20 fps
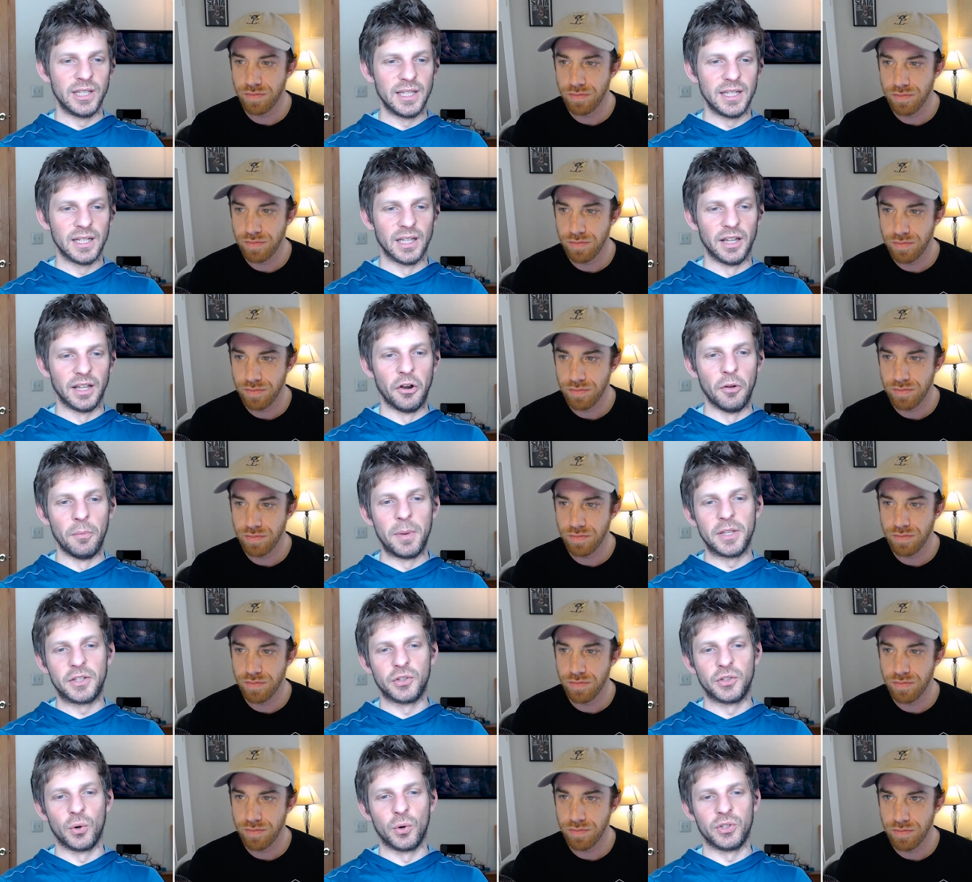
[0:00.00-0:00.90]
Speaker 1: lean a little
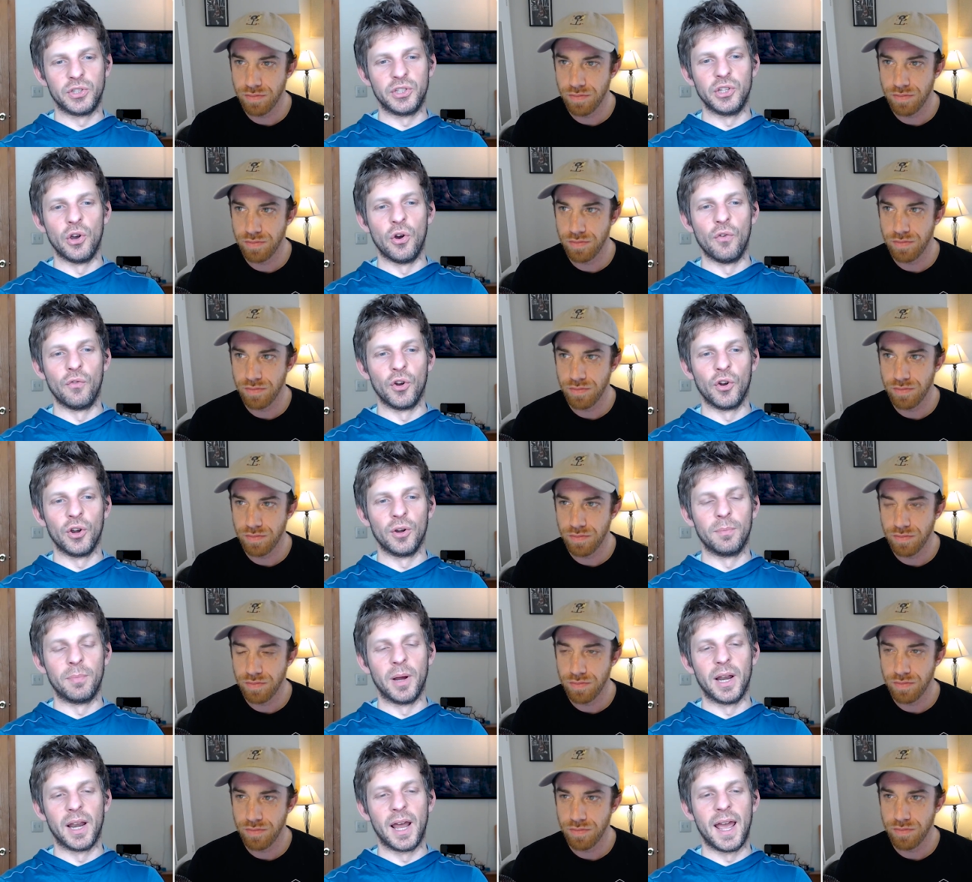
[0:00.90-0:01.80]
bit towards the over,
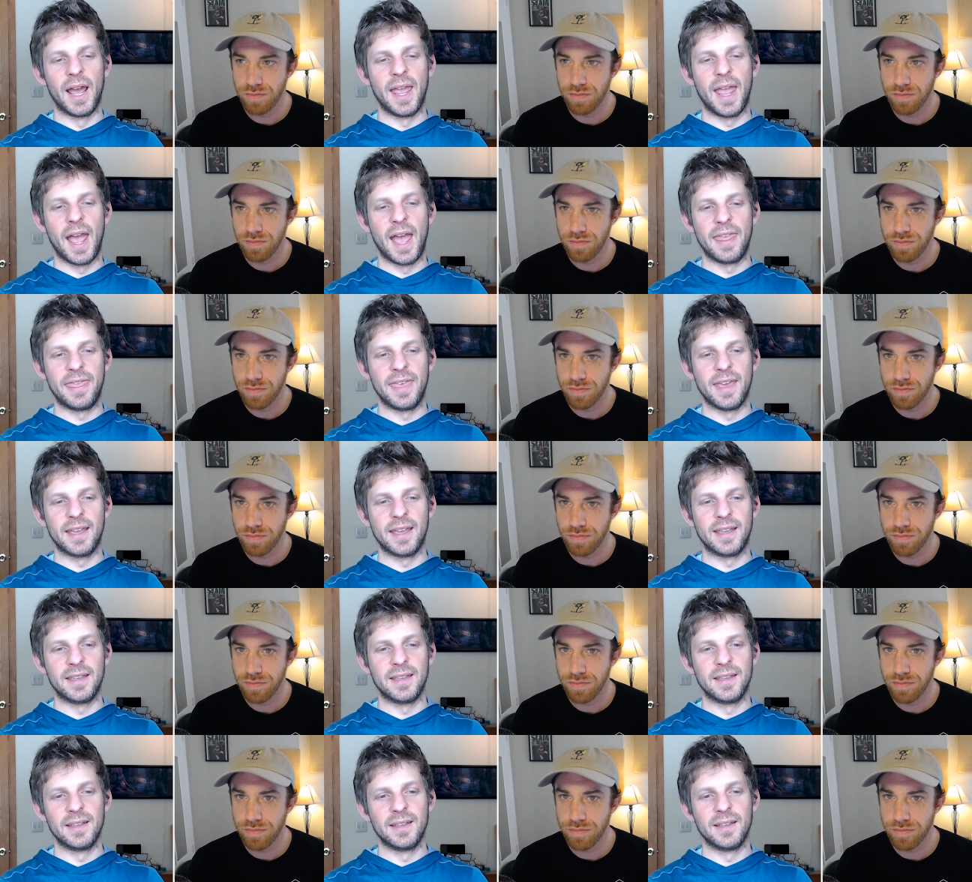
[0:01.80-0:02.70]
but I, I think
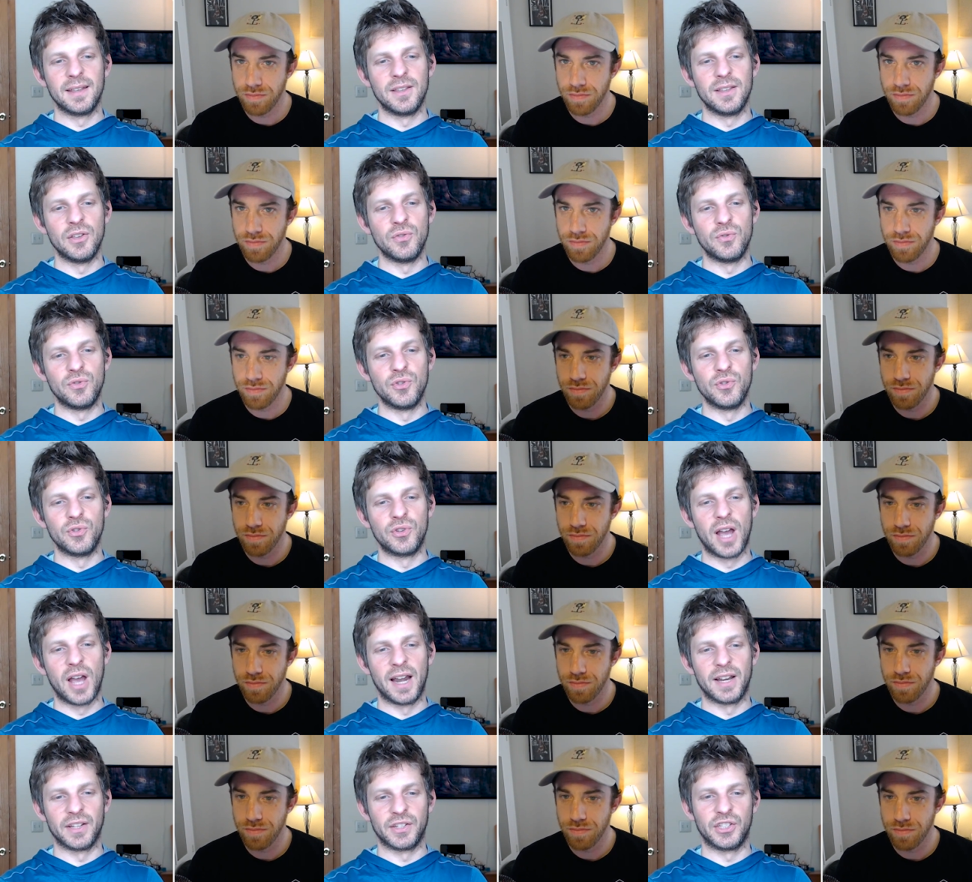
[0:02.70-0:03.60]
you, you
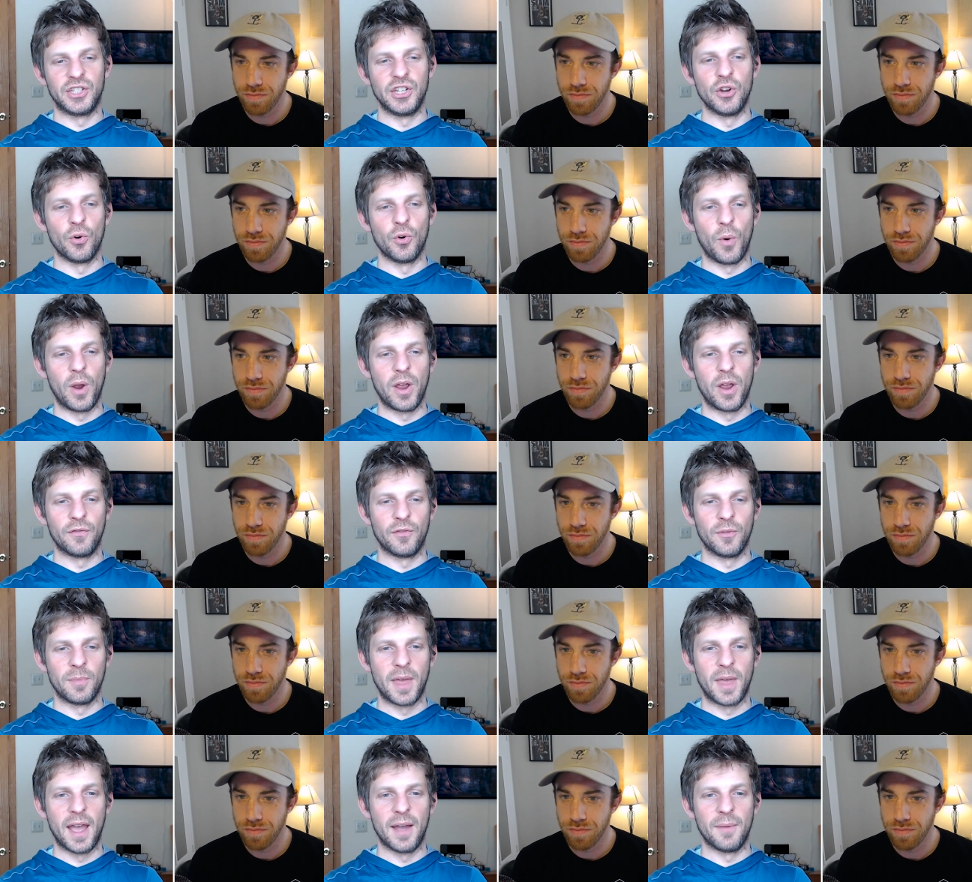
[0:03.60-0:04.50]
kind of steer away
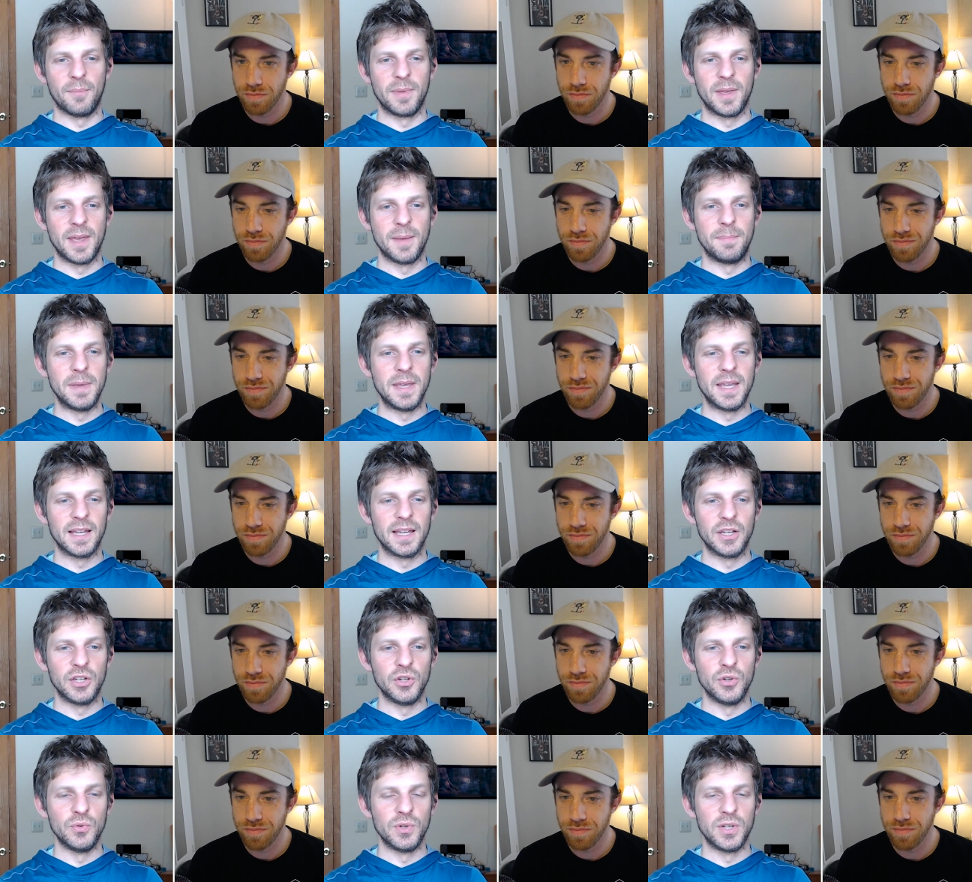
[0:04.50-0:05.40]
from that, it being a
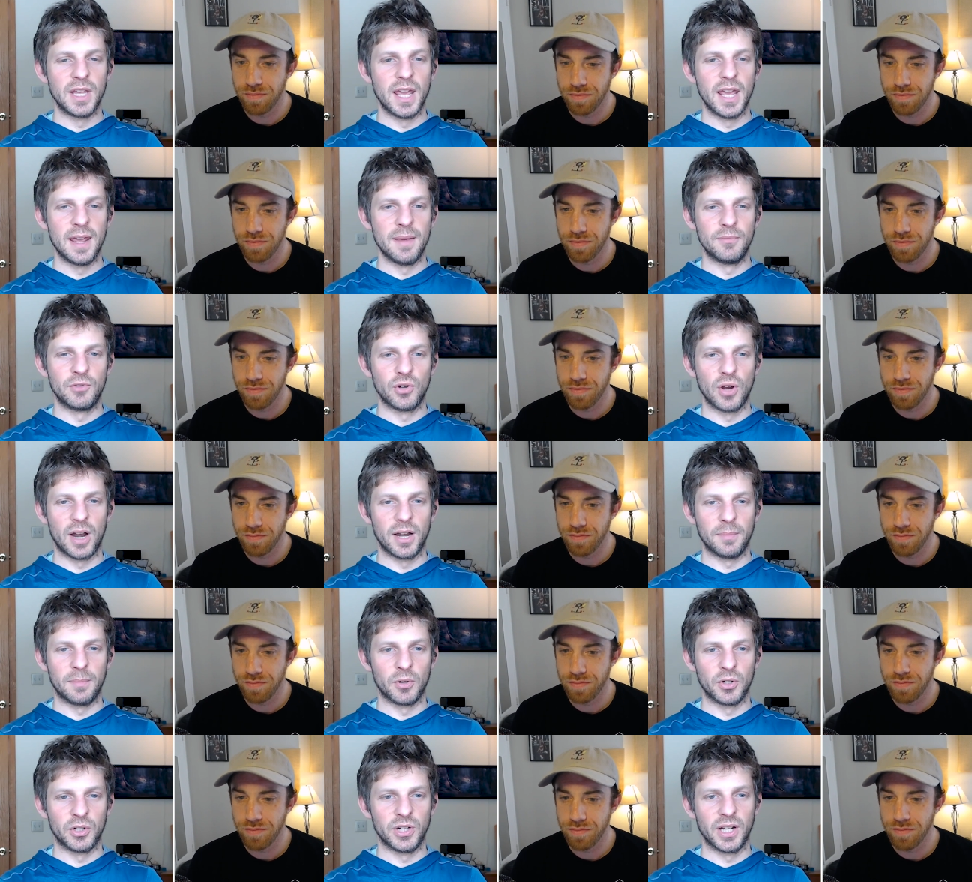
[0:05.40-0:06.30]
noon game, trying
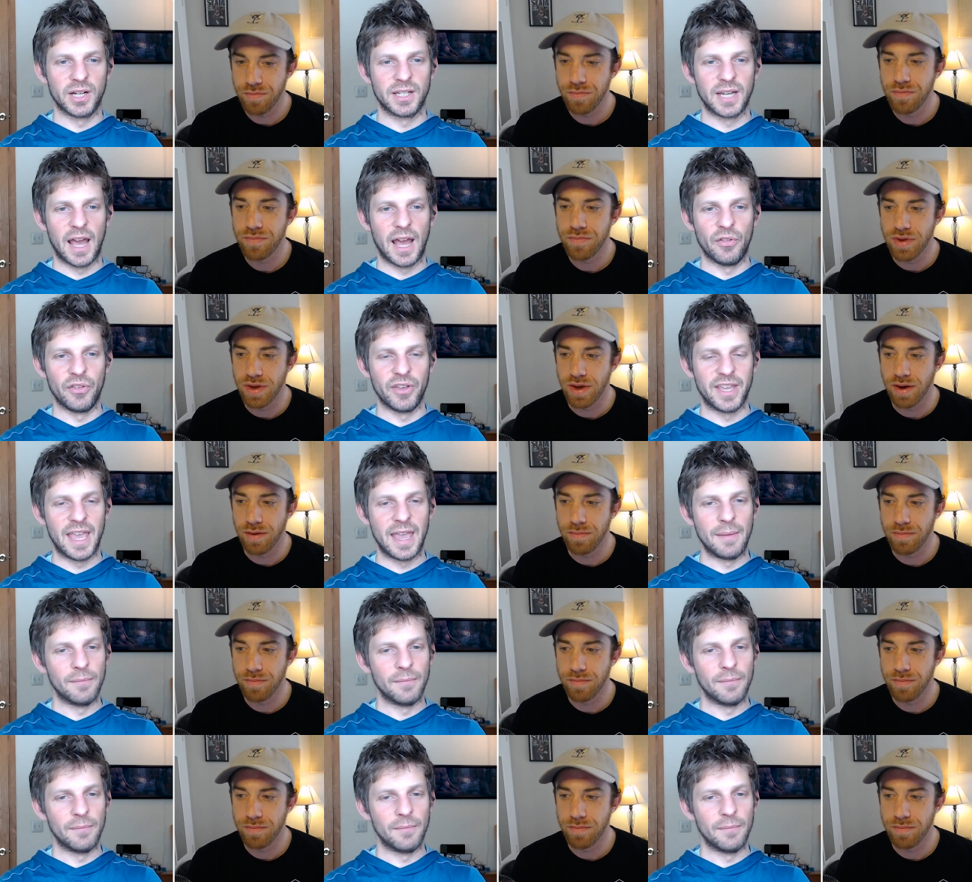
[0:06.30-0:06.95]
to predict how the